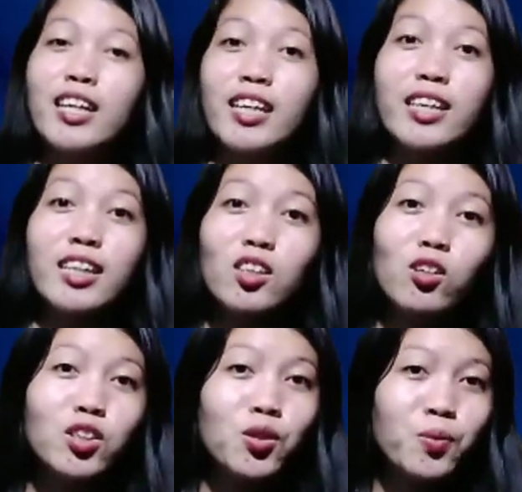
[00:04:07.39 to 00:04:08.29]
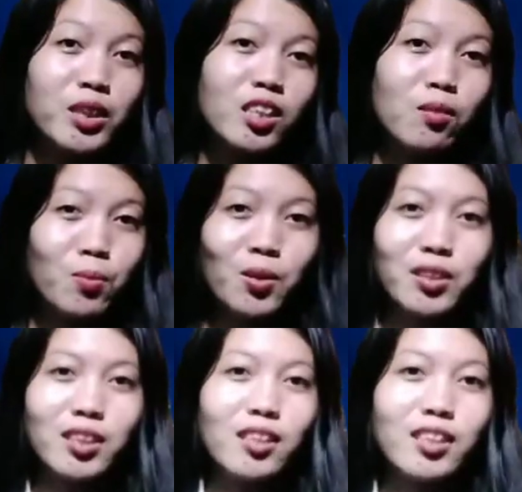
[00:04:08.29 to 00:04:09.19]
He has also written
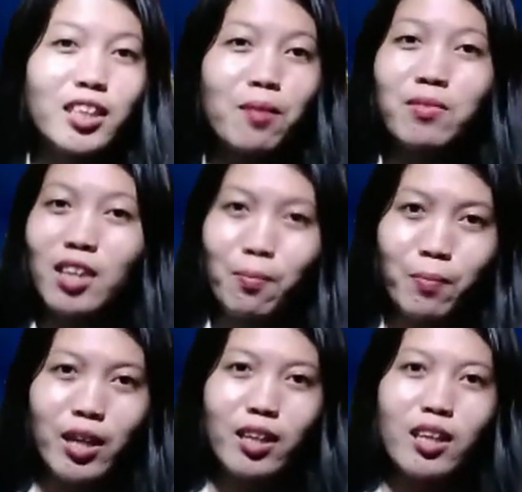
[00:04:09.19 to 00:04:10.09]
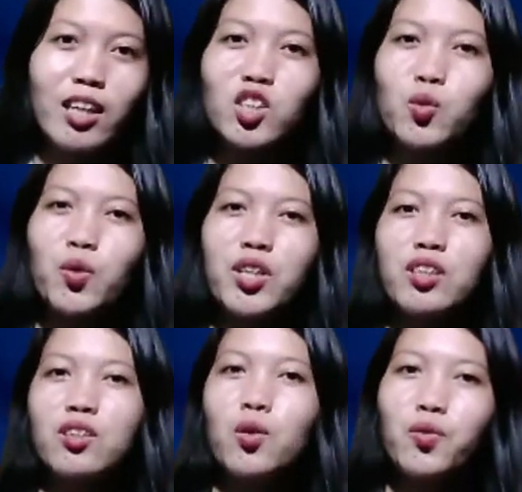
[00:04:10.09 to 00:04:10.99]
books on the same topic. It's
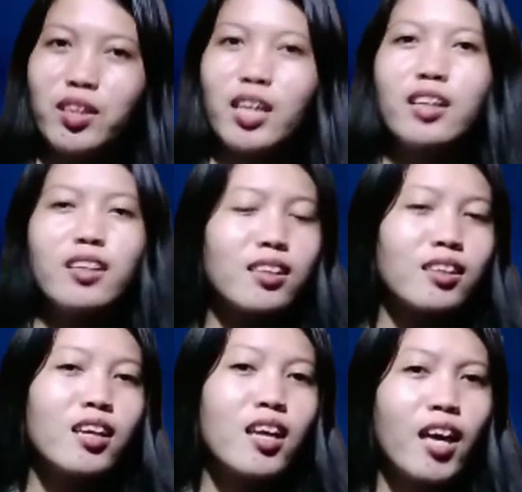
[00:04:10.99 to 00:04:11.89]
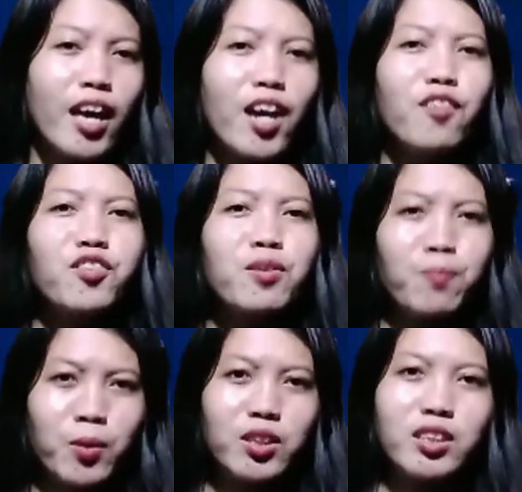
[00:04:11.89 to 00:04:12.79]
worth noting that every
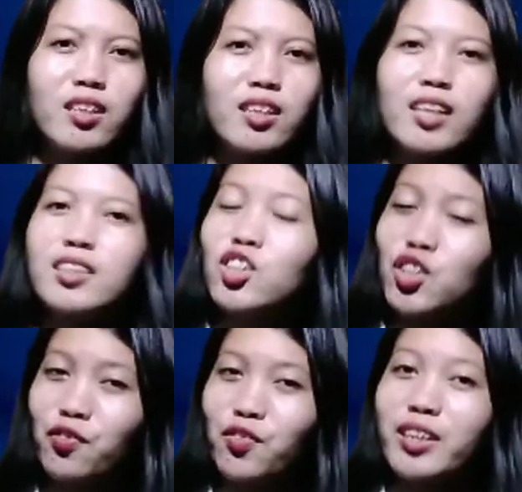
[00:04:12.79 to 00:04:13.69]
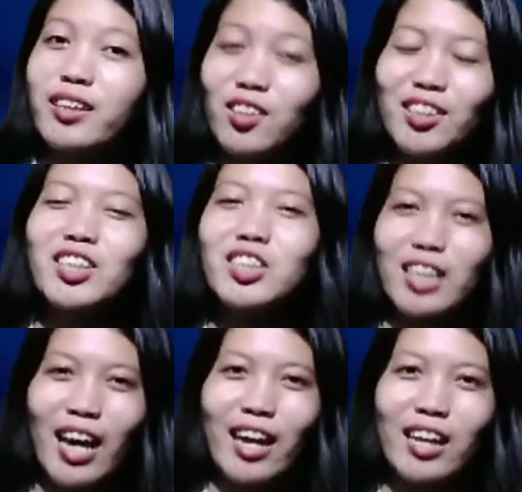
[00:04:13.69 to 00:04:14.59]
person has a different learning
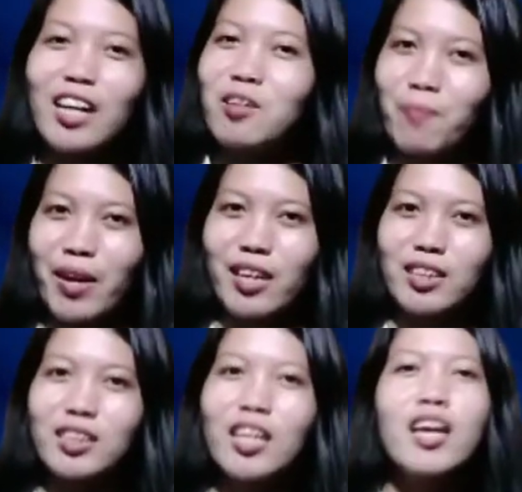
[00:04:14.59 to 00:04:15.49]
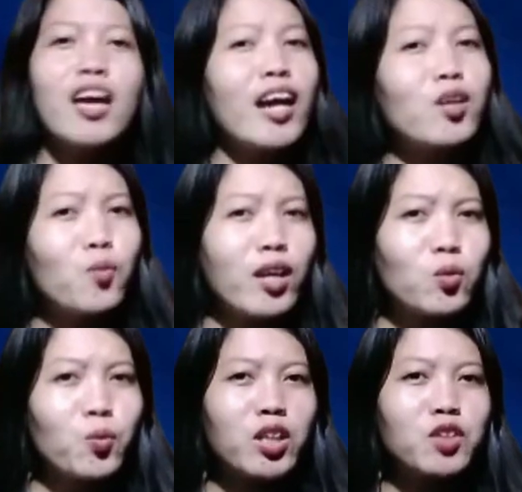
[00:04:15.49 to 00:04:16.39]
style and pace, and what
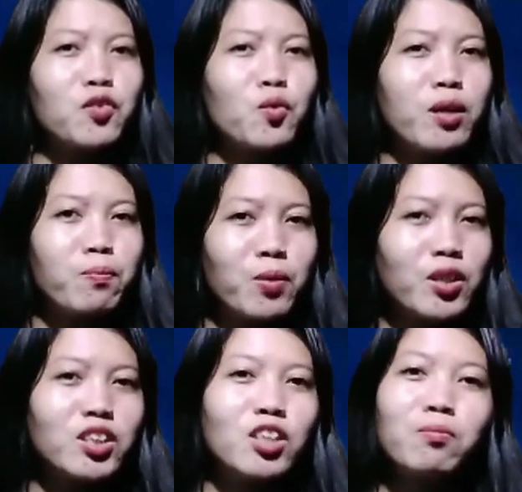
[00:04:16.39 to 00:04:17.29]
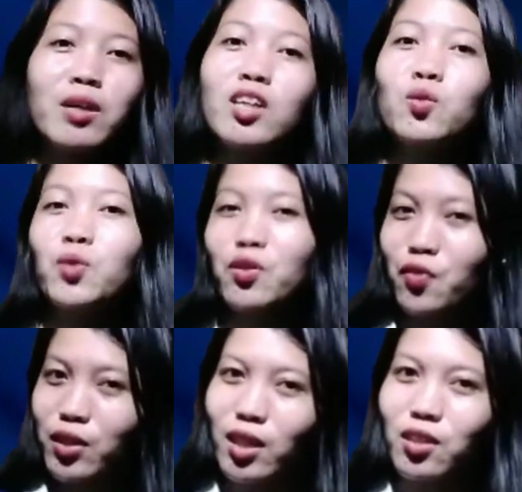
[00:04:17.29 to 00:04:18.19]
works for one person may not work
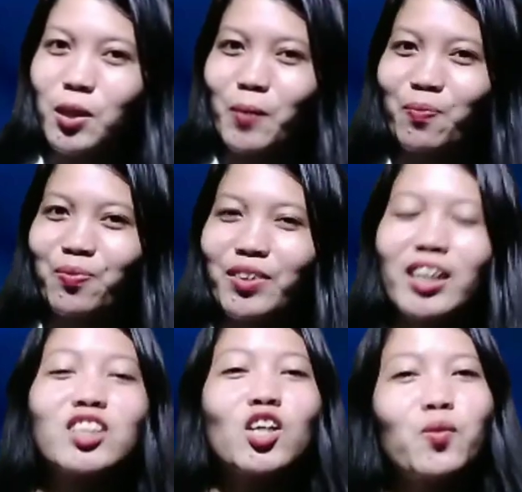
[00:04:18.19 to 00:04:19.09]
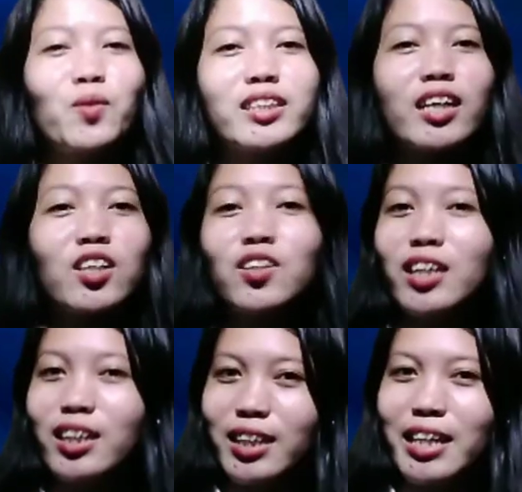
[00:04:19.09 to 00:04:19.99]
for another. It's always a good
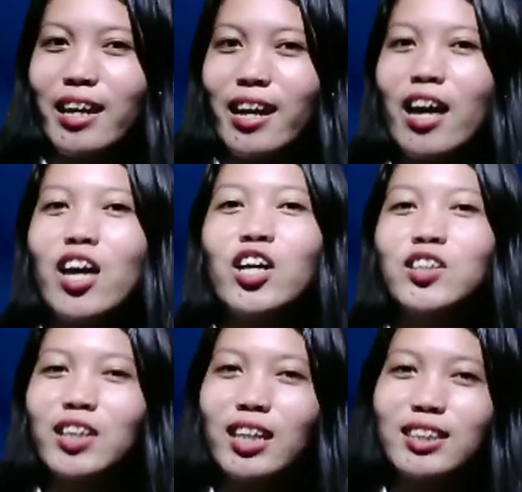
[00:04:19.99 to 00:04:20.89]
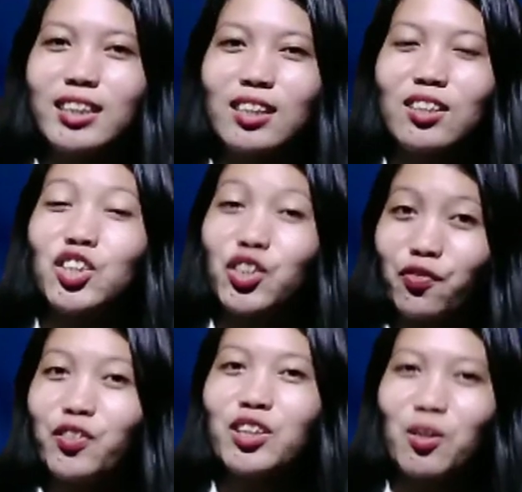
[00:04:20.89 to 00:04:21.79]
idea to consider
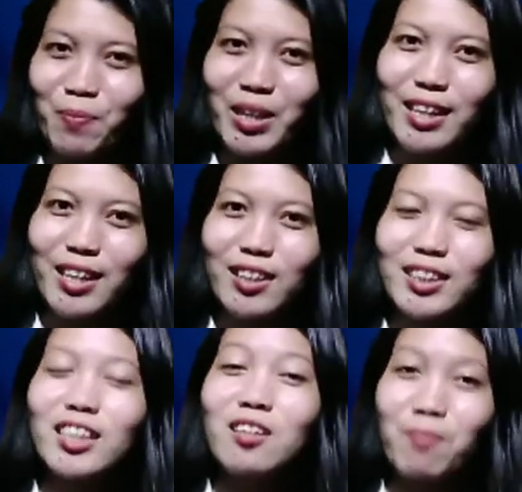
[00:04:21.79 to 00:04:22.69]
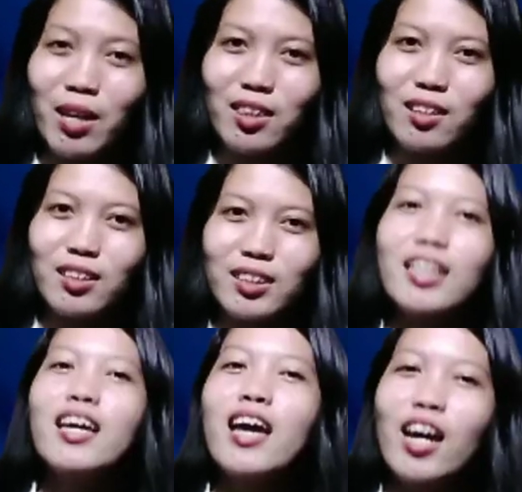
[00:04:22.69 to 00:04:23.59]
different opinions and methods
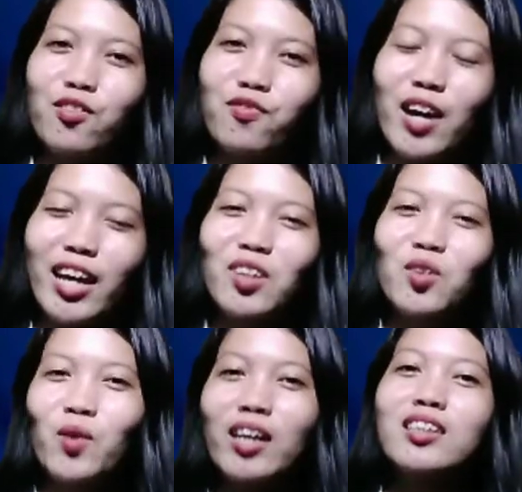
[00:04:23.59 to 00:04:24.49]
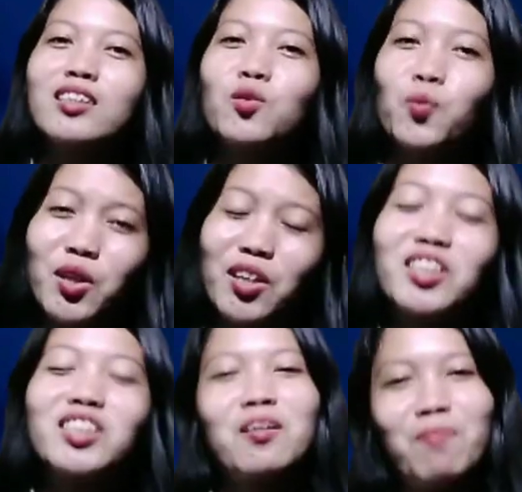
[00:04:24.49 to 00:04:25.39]
and find what
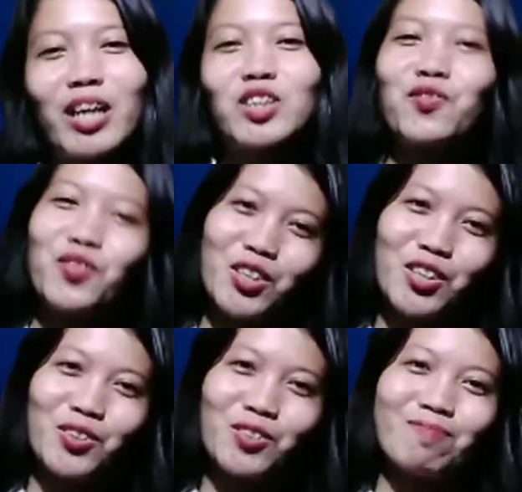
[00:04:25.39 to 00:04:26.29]
works best for you.